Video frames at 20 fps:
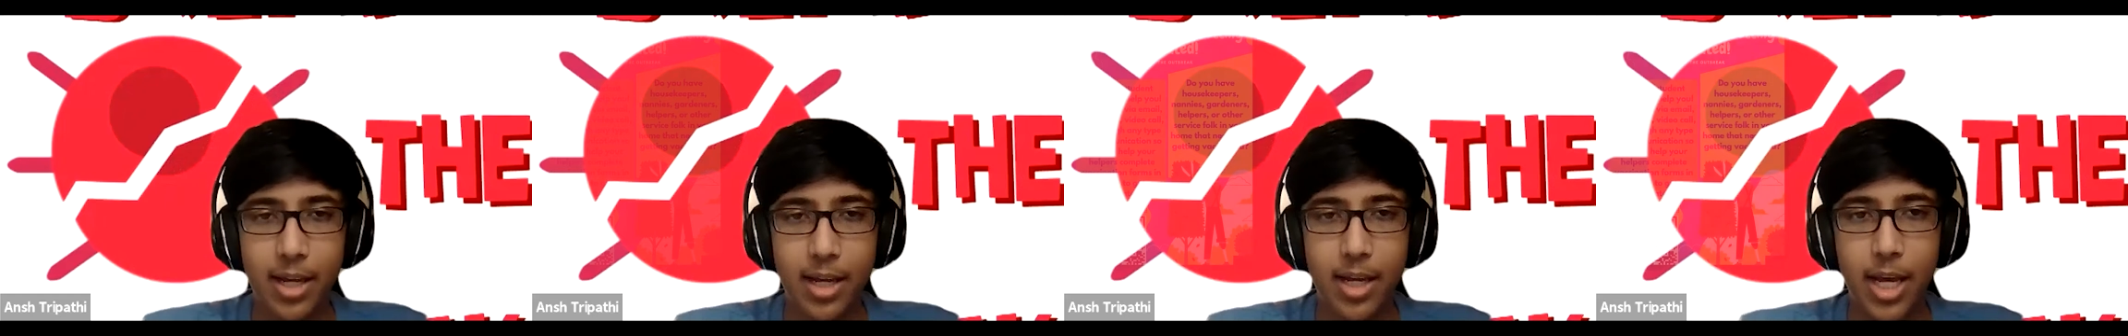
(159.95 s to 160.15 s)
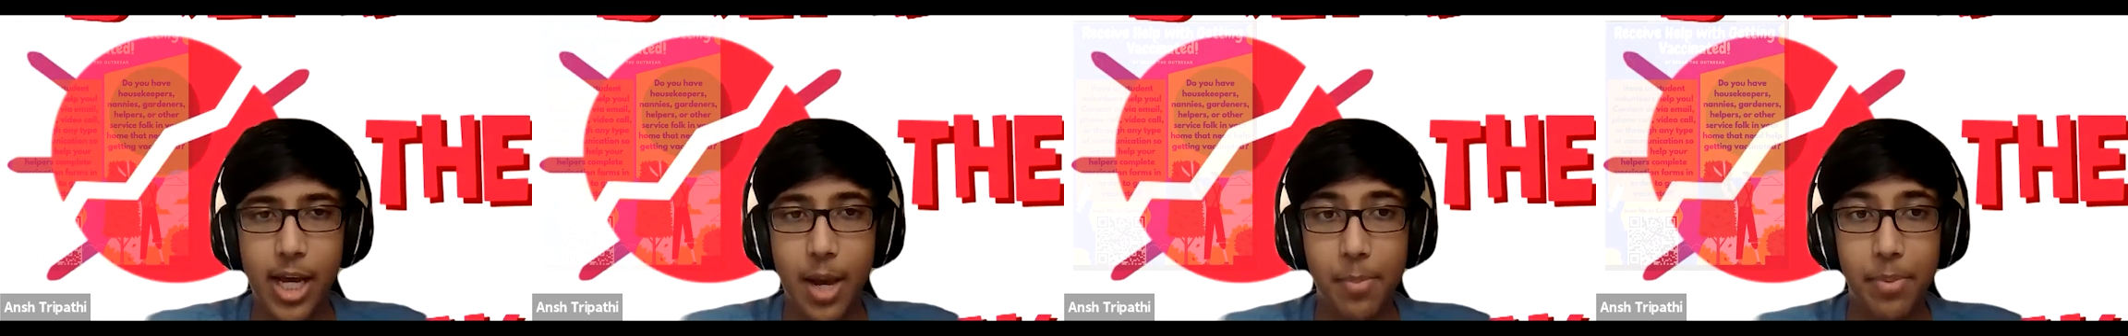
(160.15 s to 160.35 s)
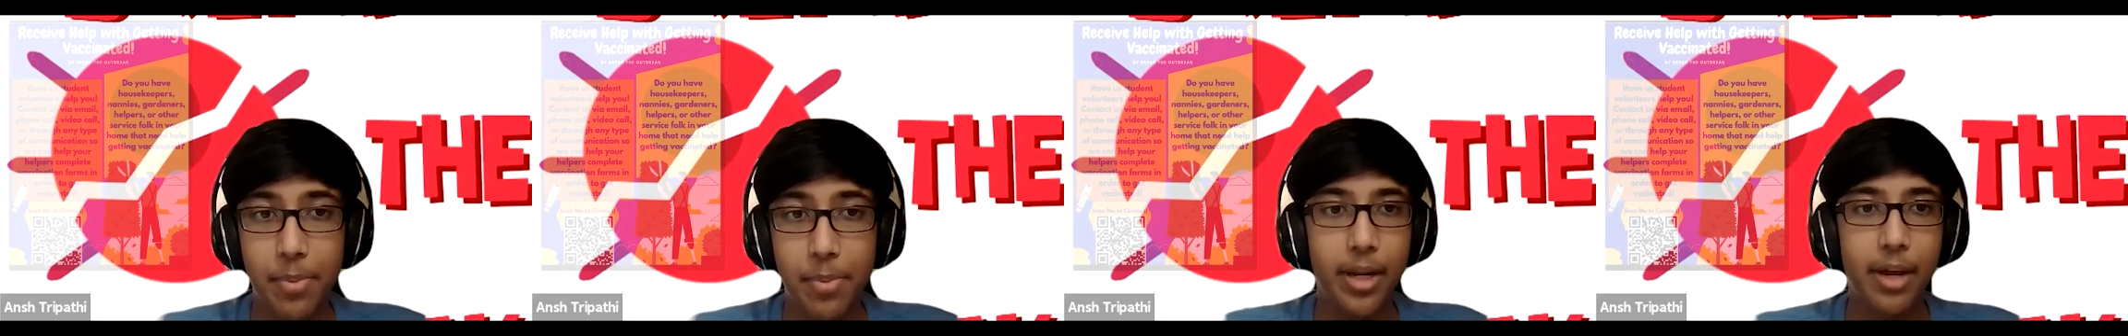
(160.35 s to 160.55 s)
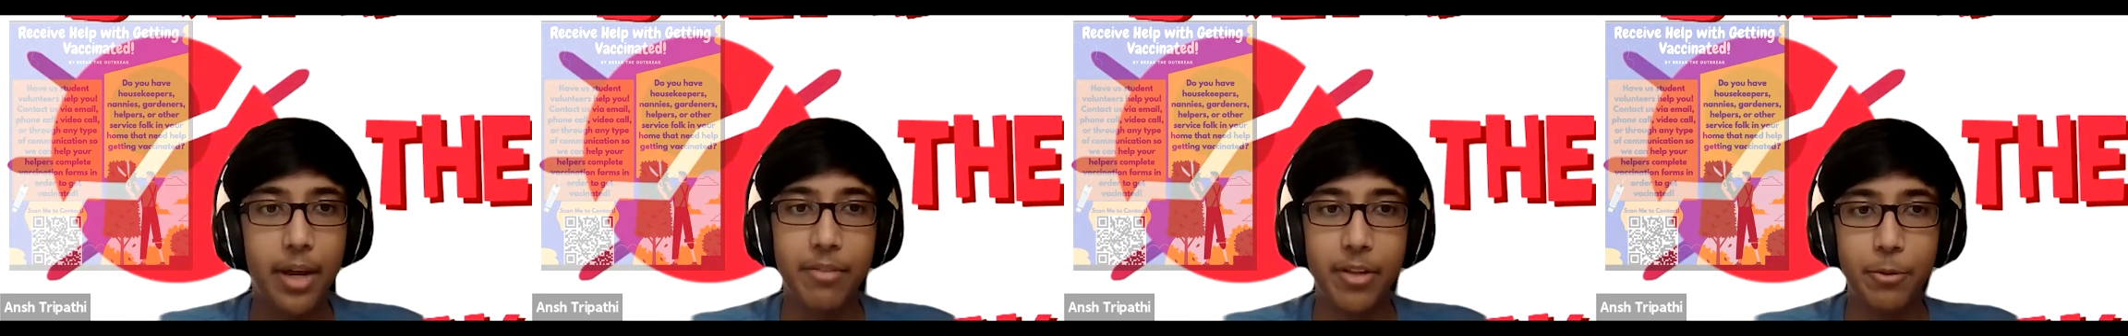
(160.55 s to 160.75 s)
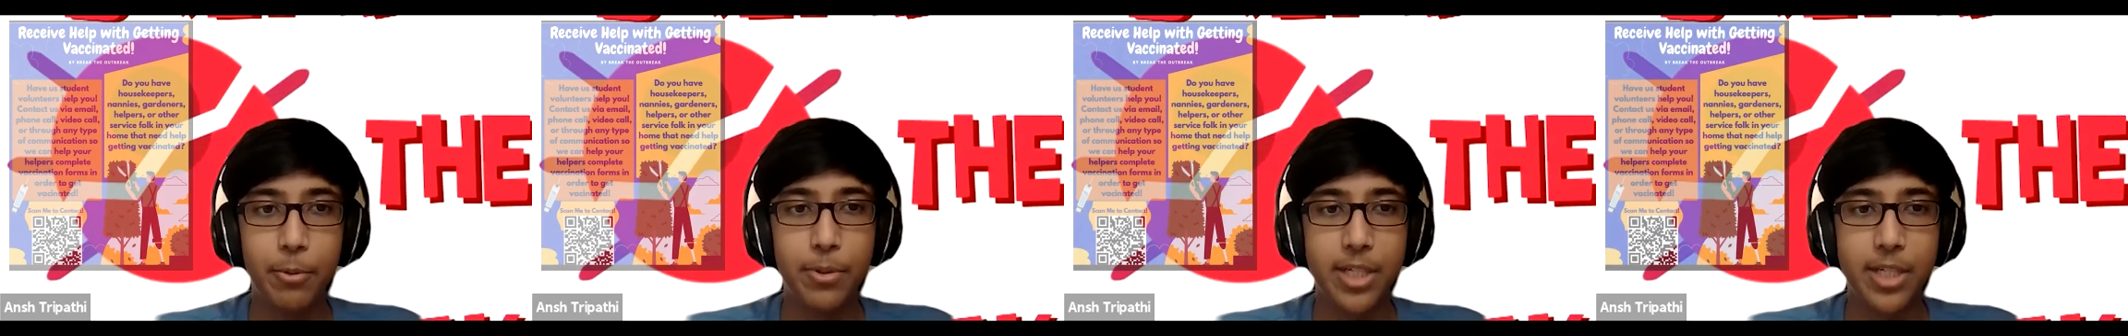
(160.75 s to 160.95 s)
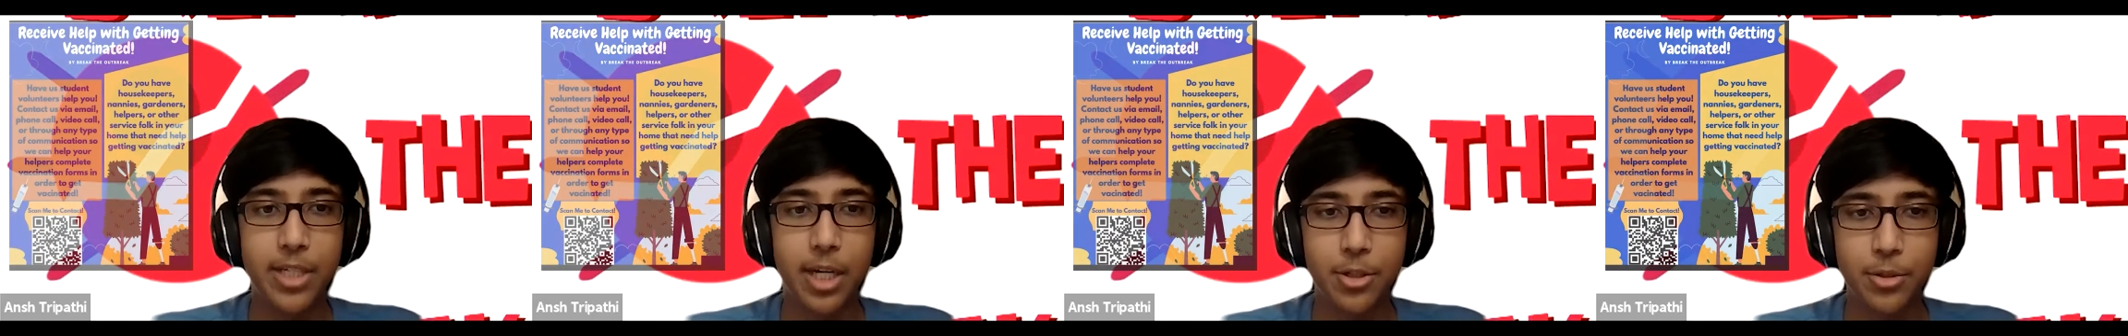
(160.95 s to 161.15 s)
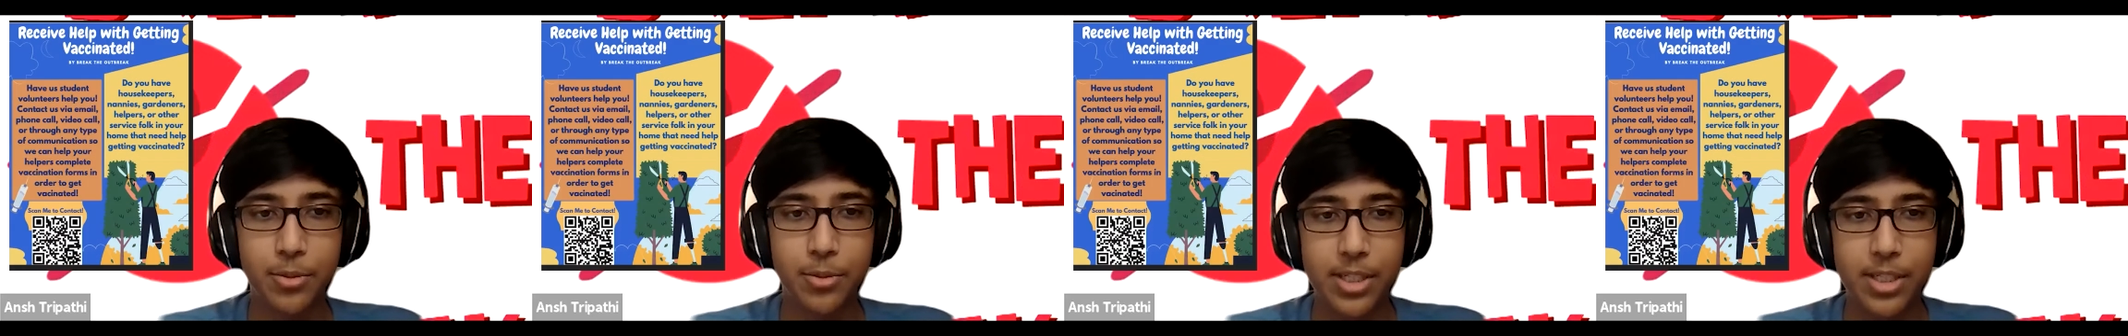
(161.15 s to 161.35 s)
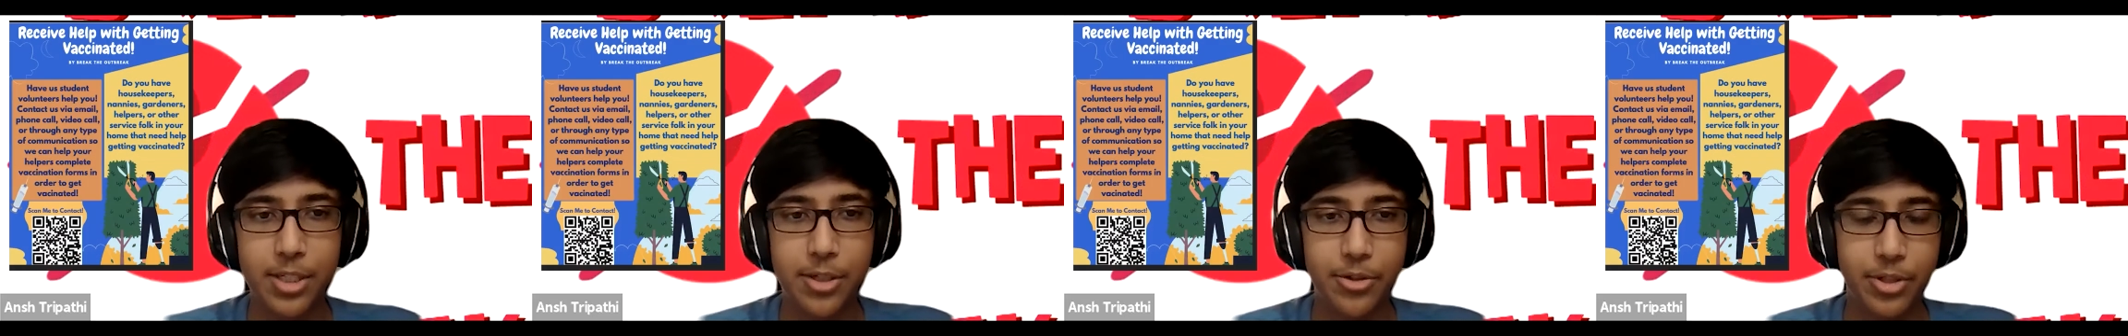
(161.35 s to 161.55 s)
then definitely reach out to
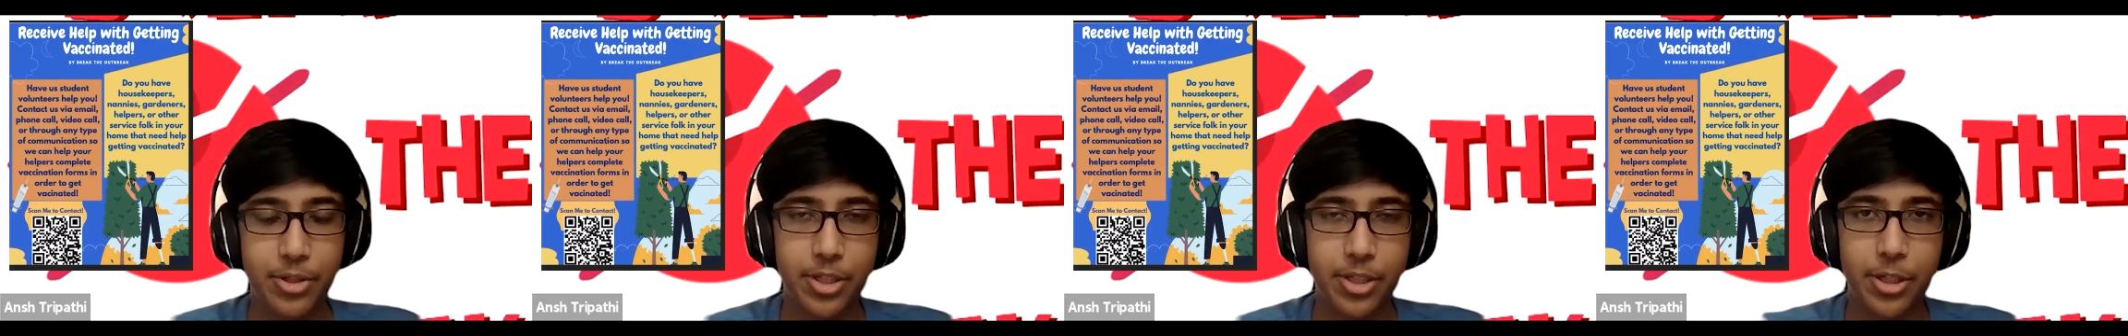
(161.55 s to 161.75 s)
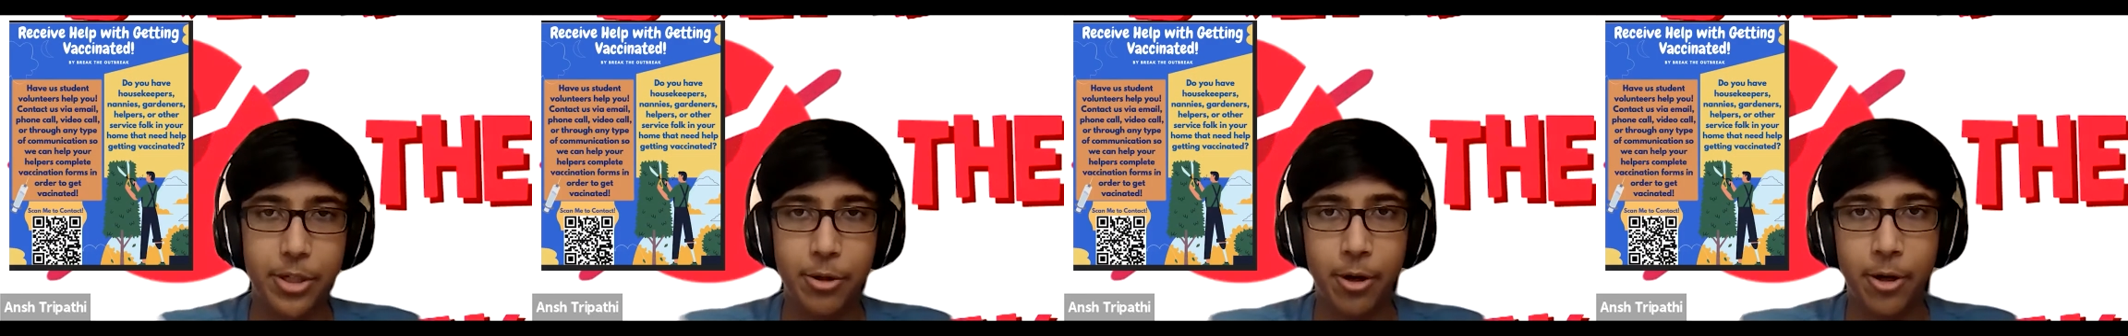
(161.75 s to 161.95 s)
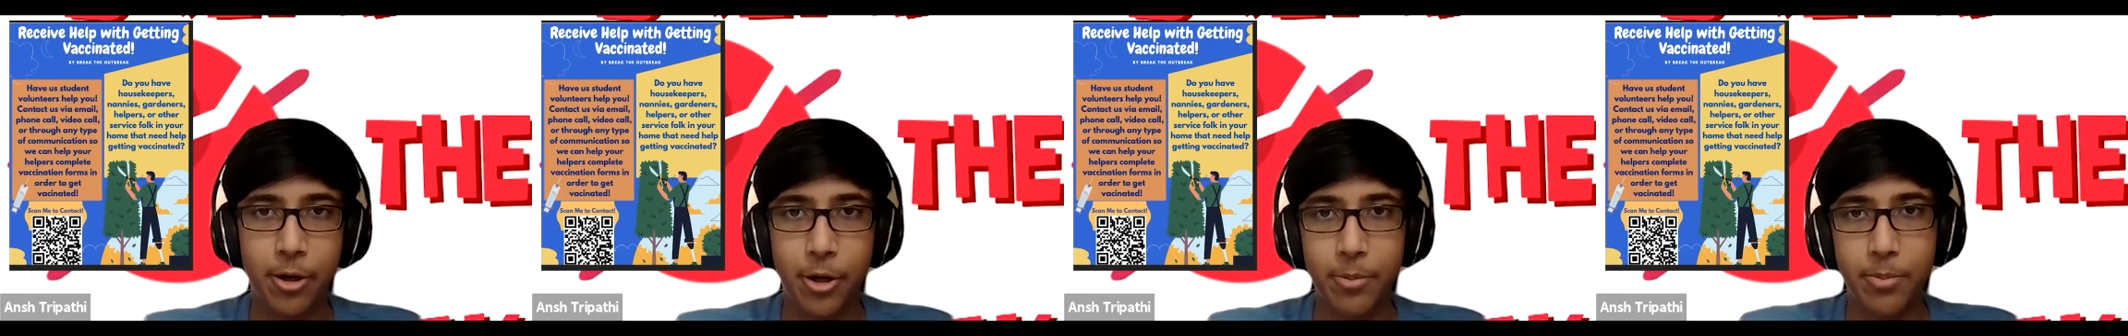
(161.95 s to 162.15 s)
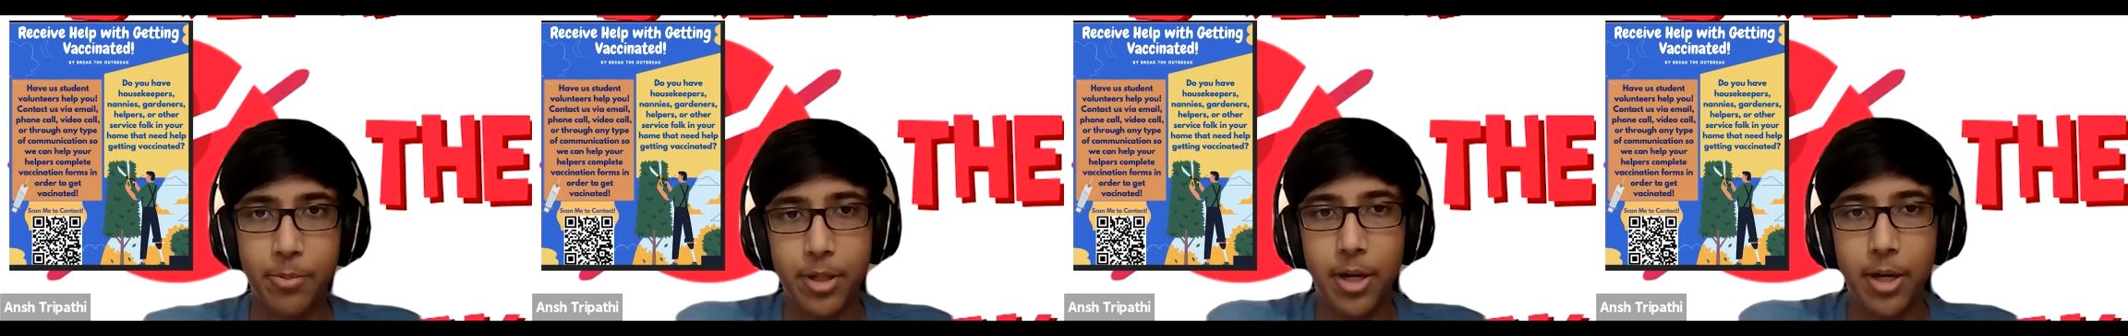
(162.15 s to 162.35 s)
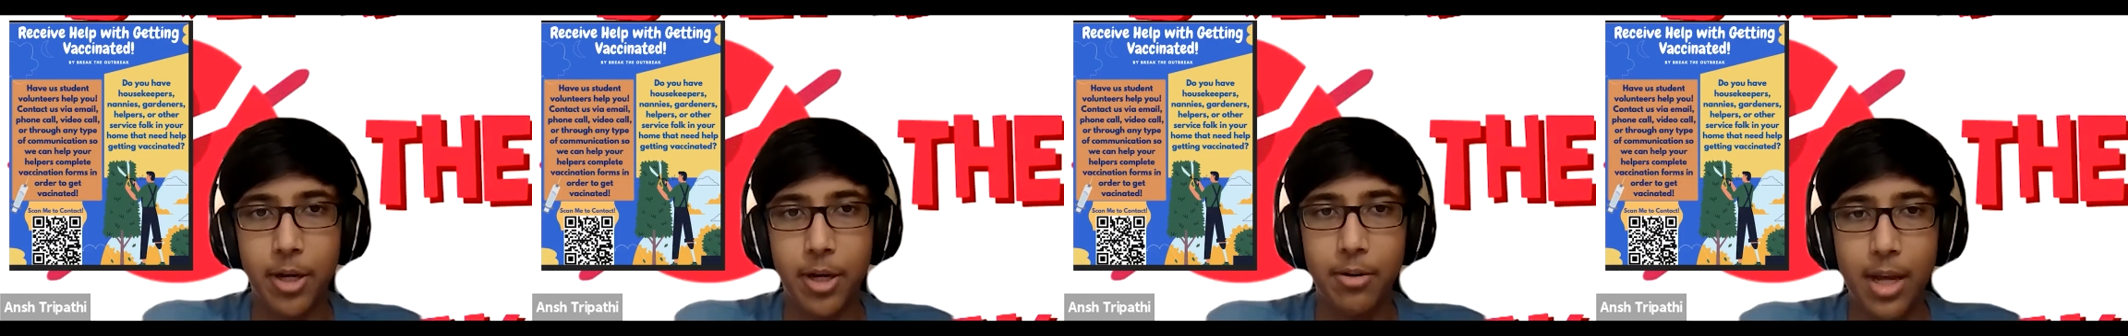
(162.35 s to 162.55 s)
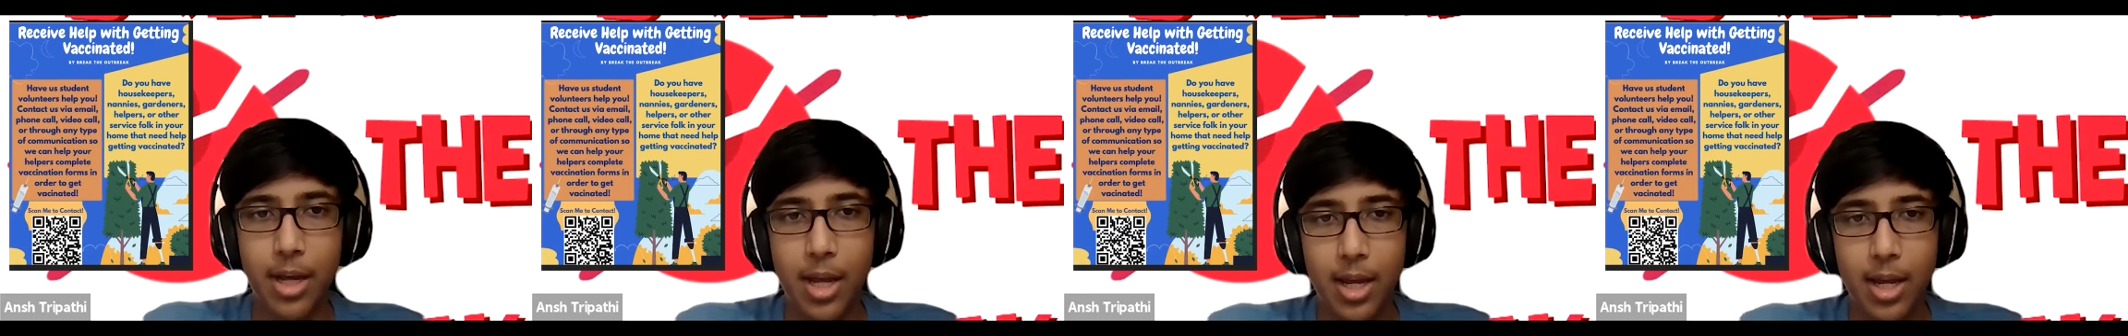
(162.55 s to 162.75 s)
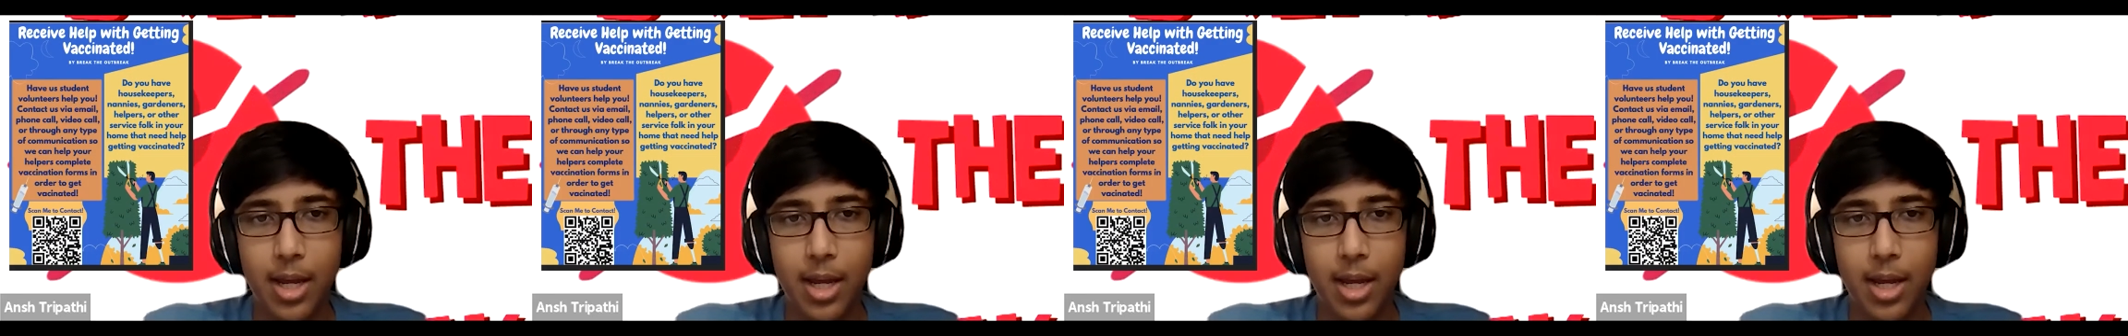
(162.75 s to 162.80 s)
us using the QR code below.